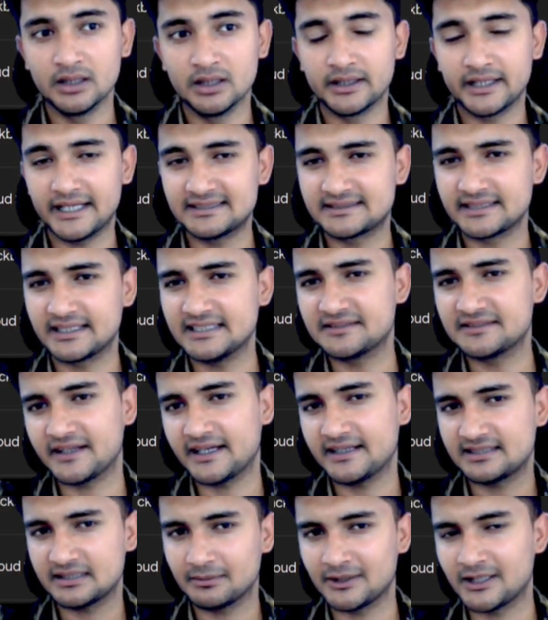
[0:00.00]
S three is
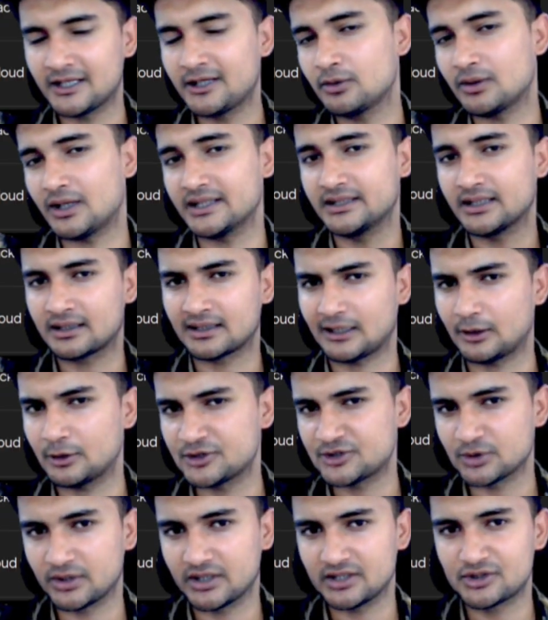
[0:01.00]
very similar to other cloud
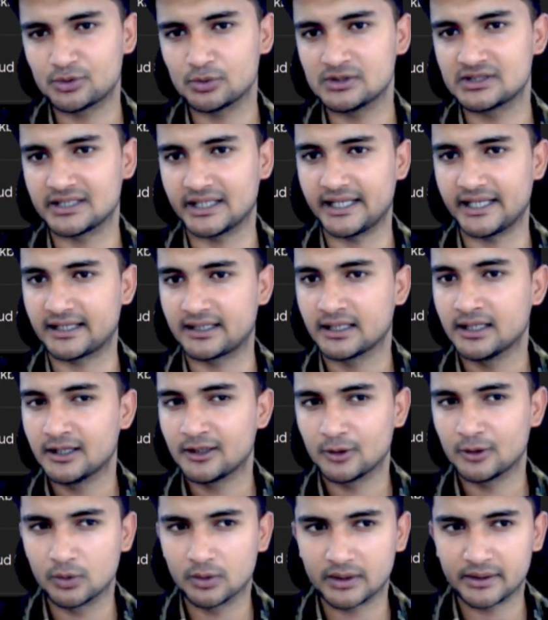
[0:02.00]
storage tools like
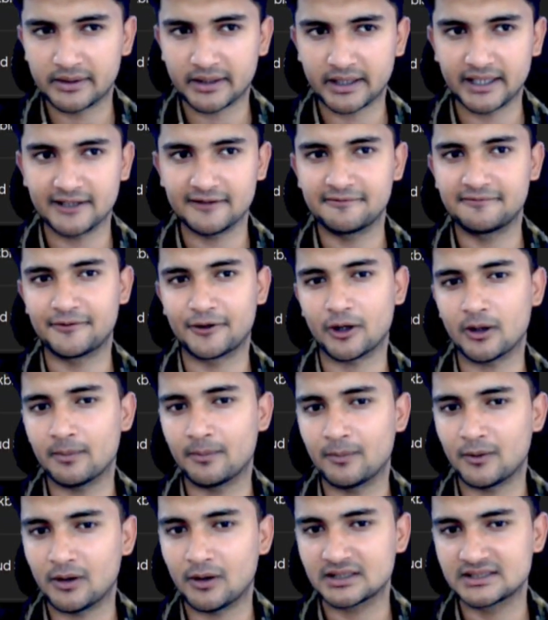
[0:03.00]
Google Drive,
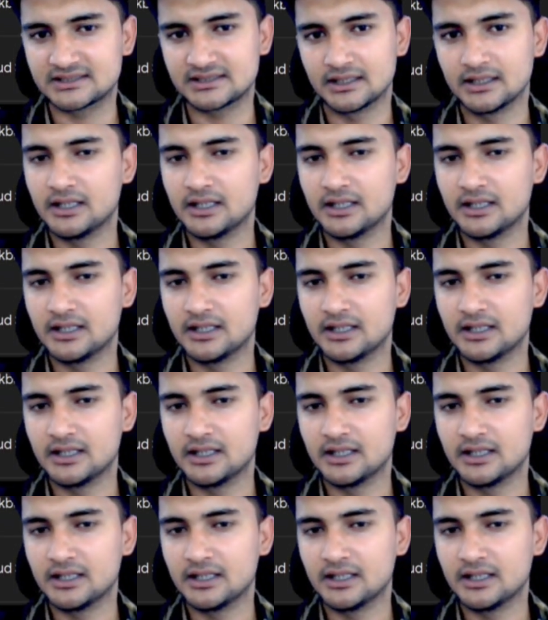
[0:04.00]
Dropbox,